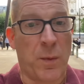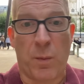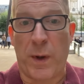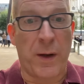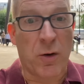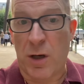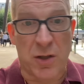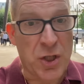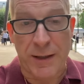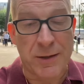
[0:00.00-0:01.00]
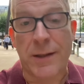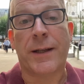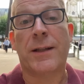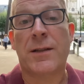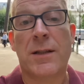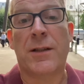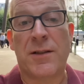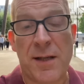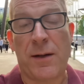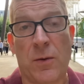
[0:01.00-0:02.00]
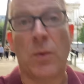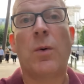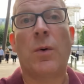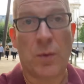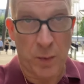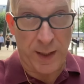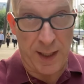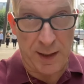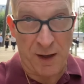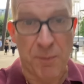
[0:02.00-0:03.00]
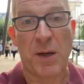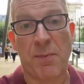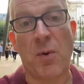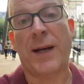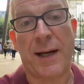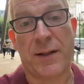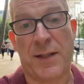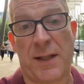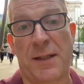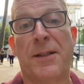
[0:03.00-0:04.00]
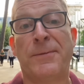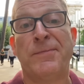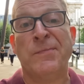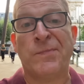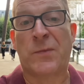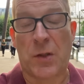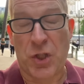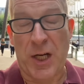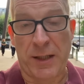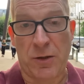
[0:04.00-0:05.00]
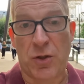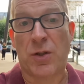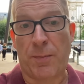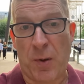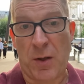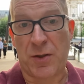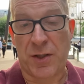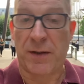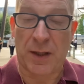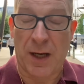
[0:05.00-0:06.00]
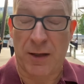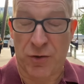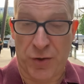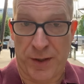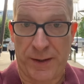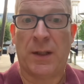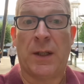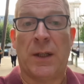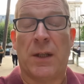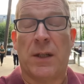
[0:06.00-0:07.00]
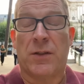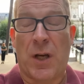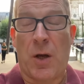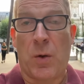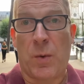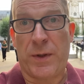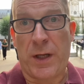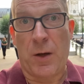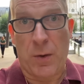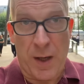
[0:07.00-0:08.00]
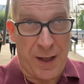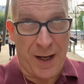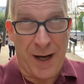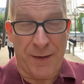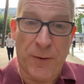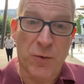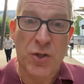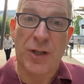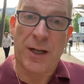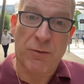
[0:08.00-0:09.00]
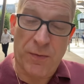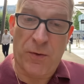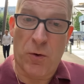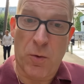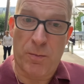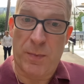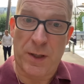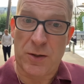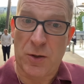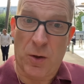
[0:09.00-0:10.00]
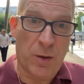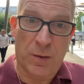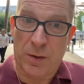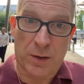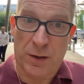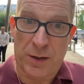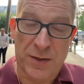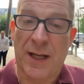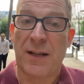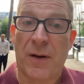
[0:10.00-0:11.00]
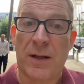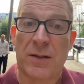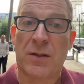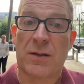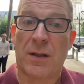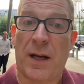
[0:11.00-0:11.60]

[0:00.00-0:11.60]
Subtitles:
we're not going to change this until we get enough people elected to change the policy of the country. So, you know, unfortunately, Reform is not going to save us.